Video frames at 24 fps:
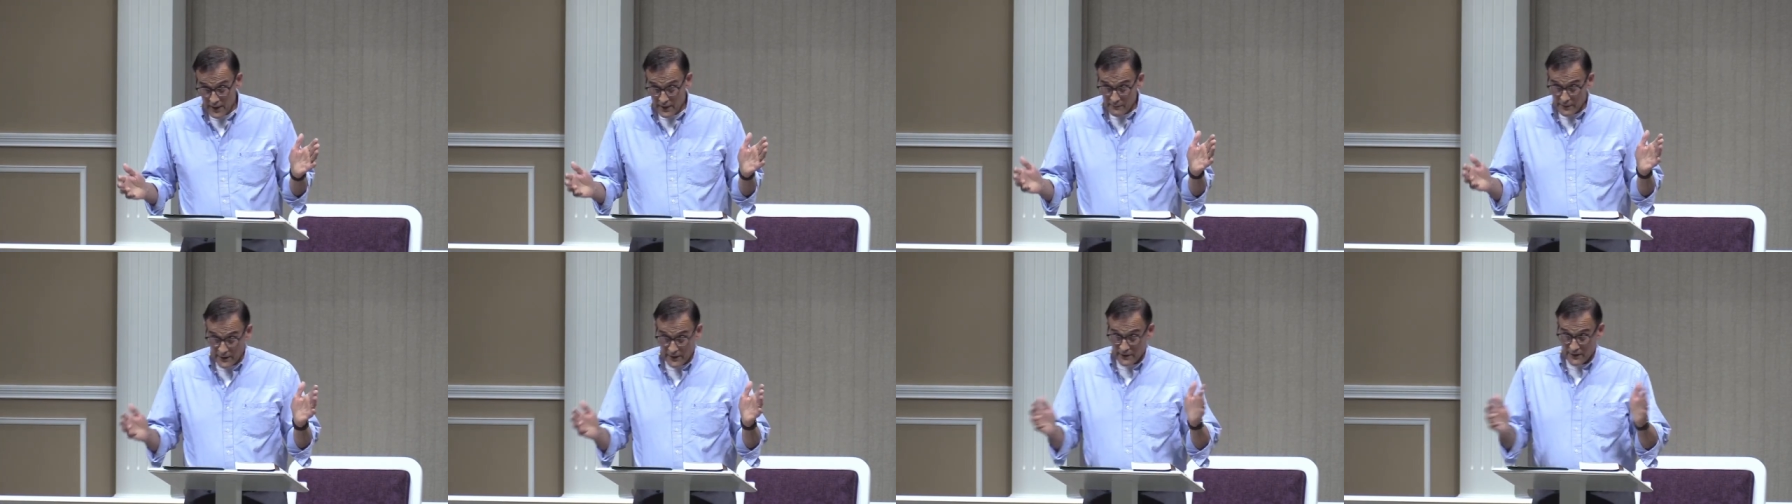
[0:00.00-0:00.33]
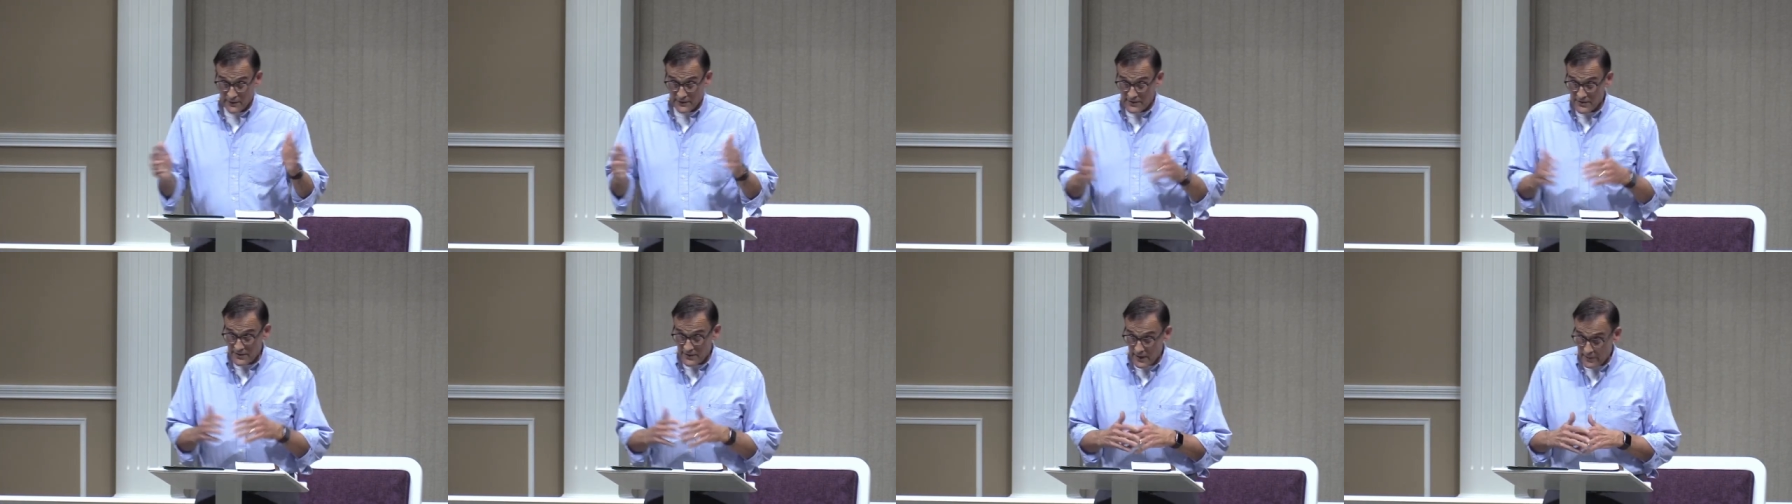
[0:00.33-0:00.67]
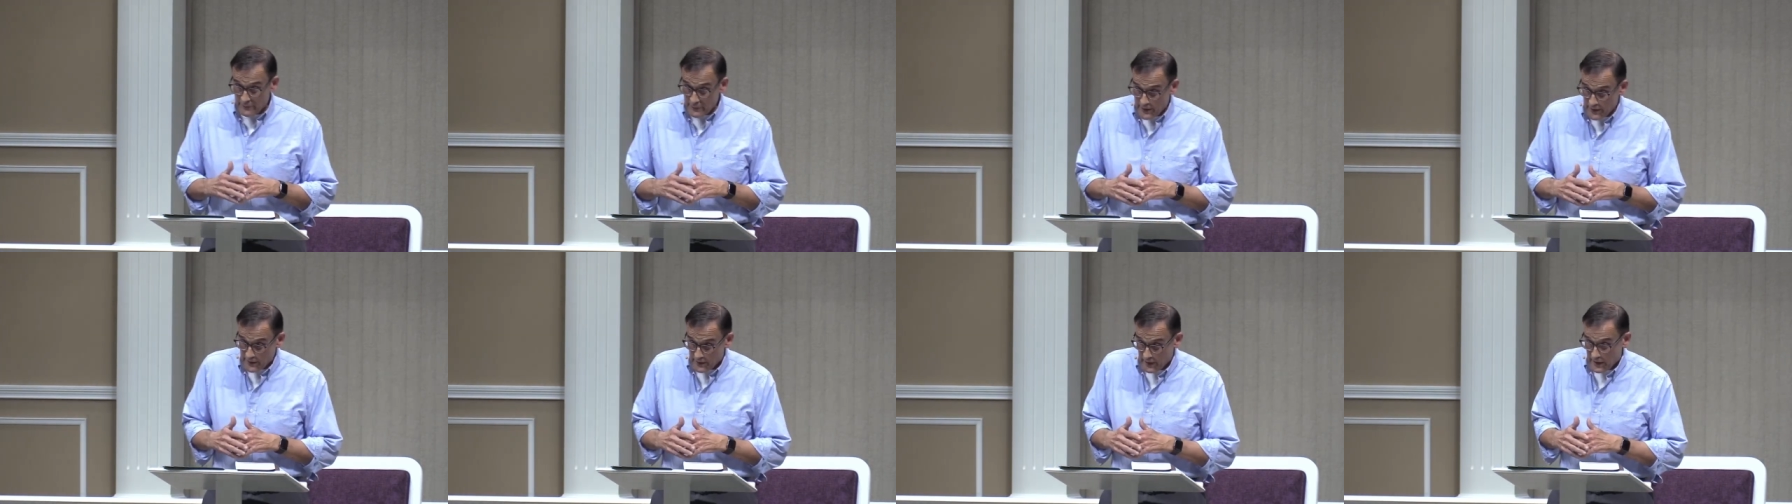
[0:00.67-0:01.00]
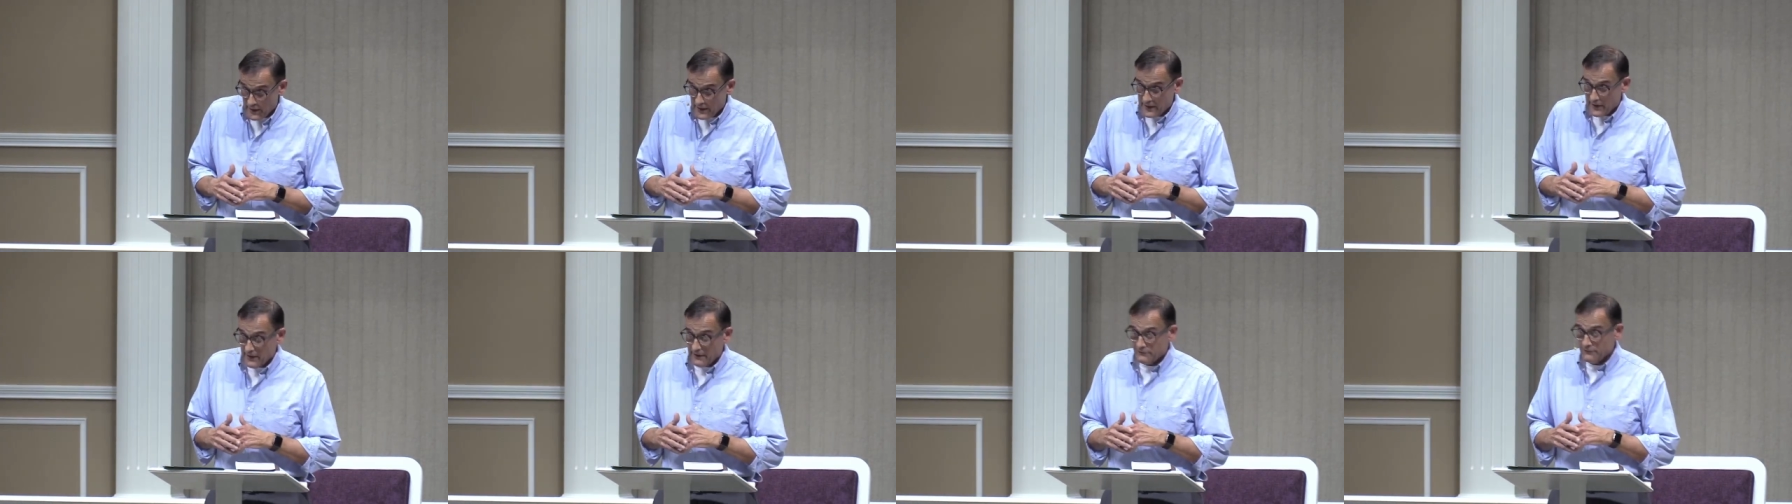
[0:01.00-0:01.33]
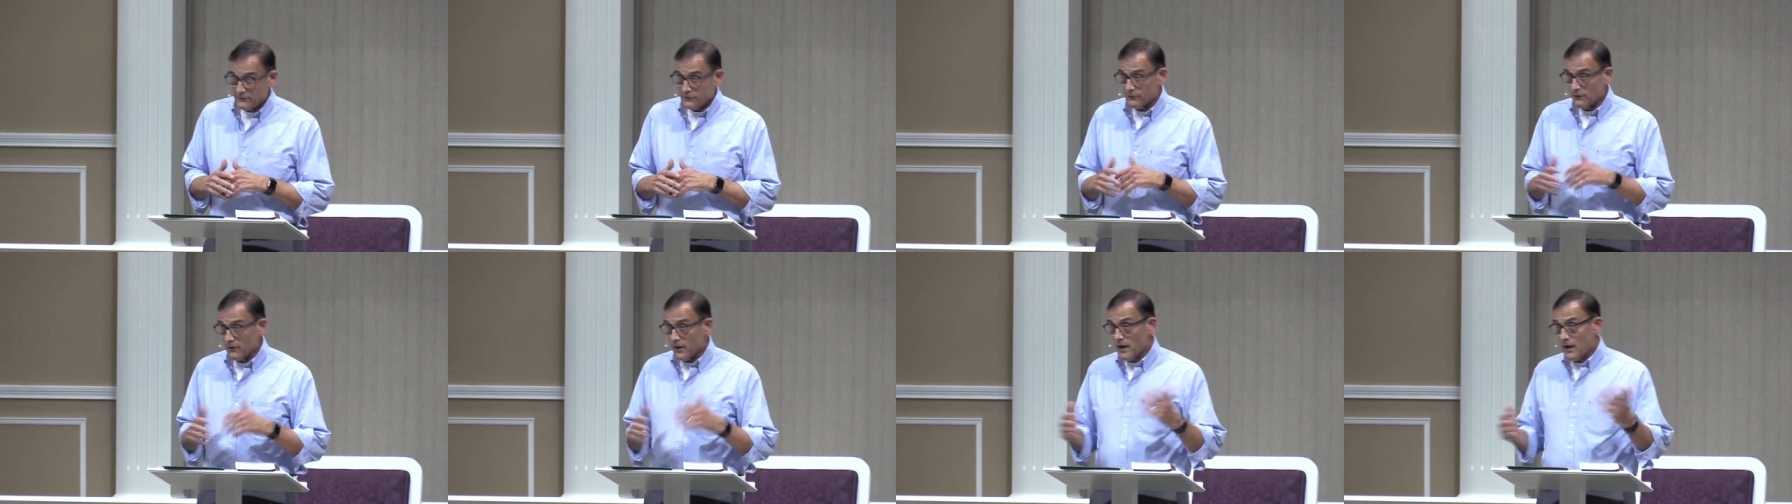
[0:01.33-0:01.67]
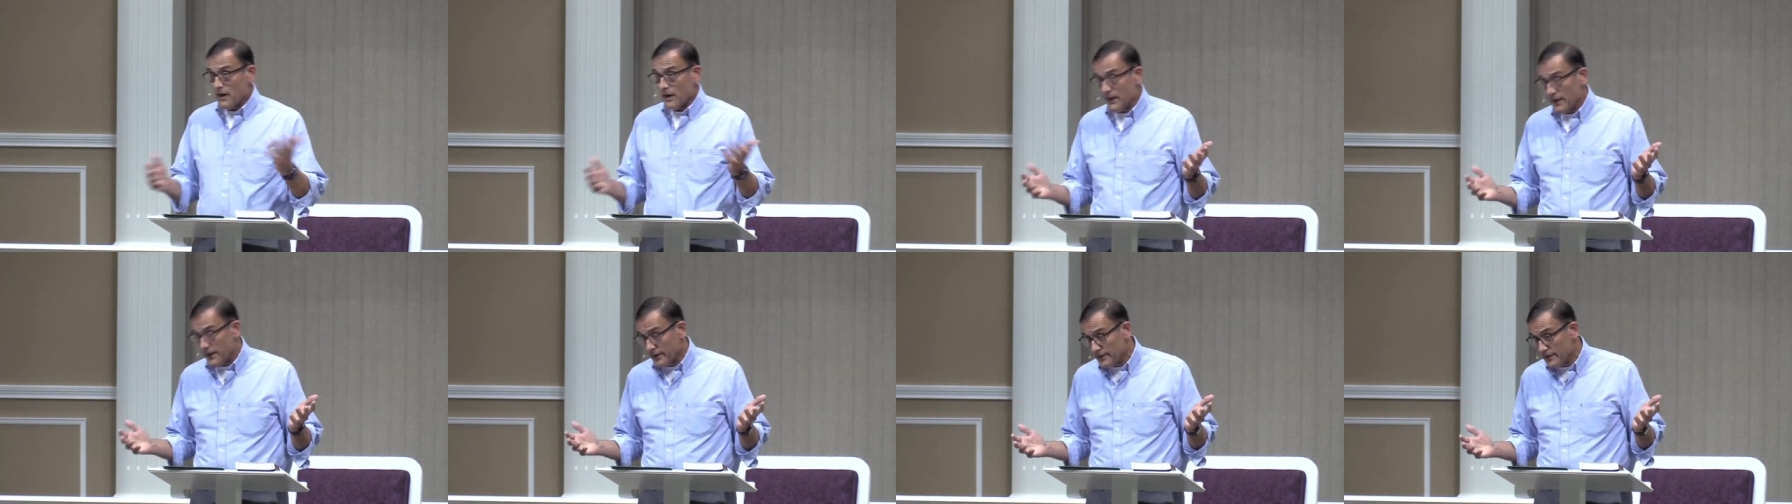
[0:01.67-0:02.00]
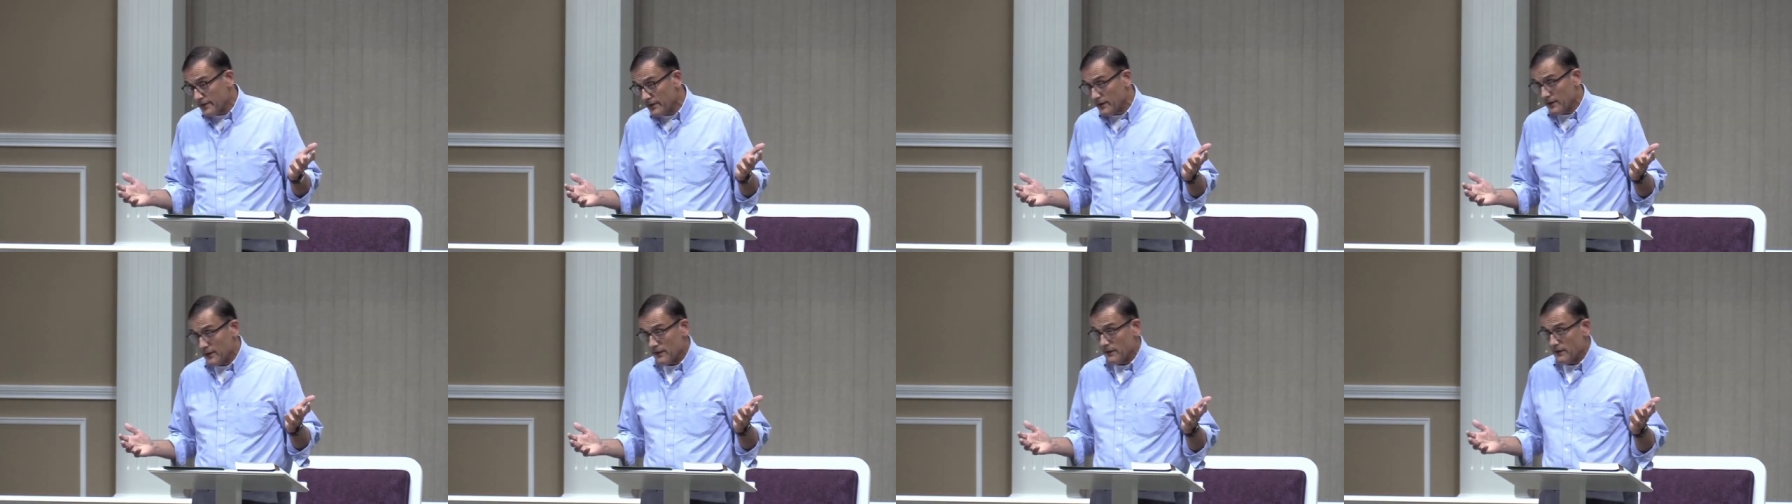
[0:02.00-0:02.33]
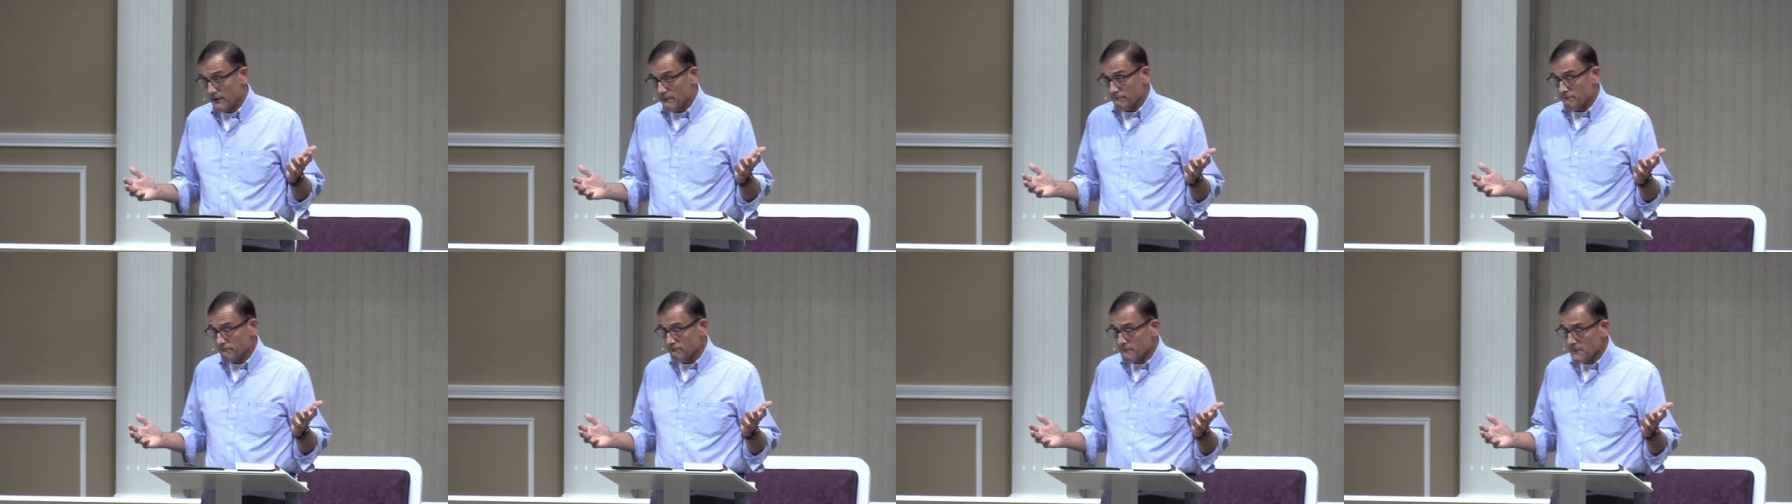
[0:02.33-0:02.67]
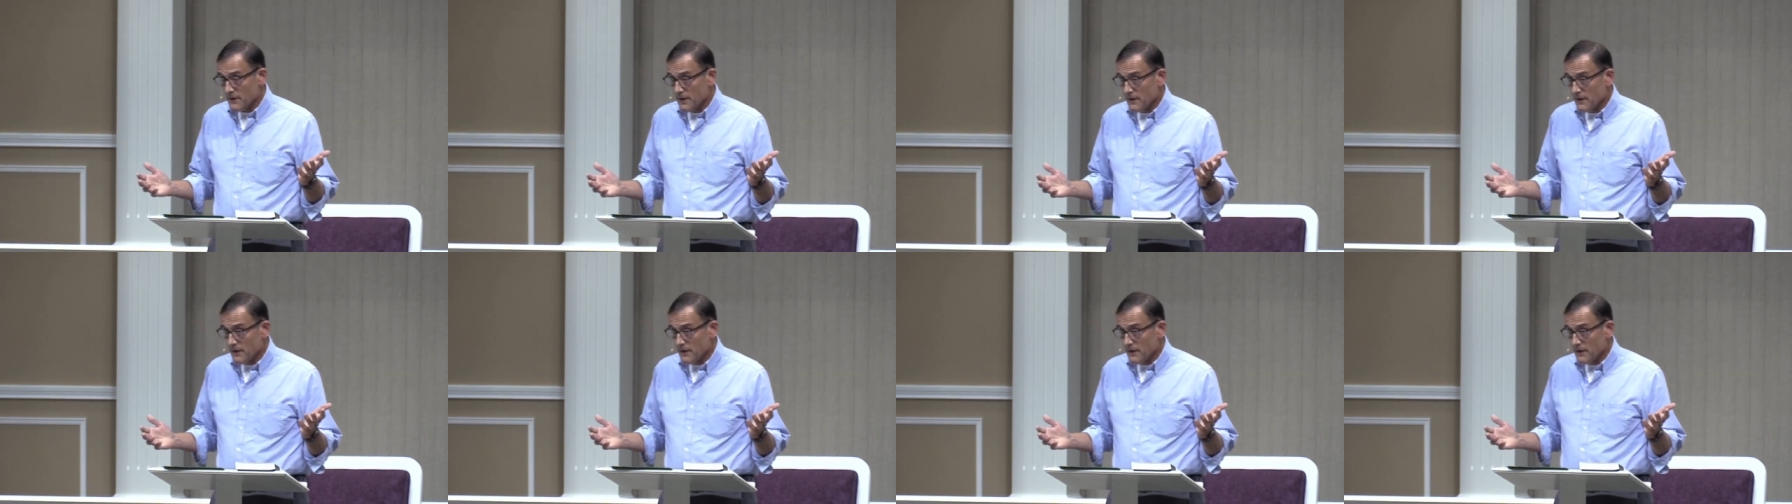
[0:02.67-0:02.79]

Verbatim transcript: because Debbie and I have tried um,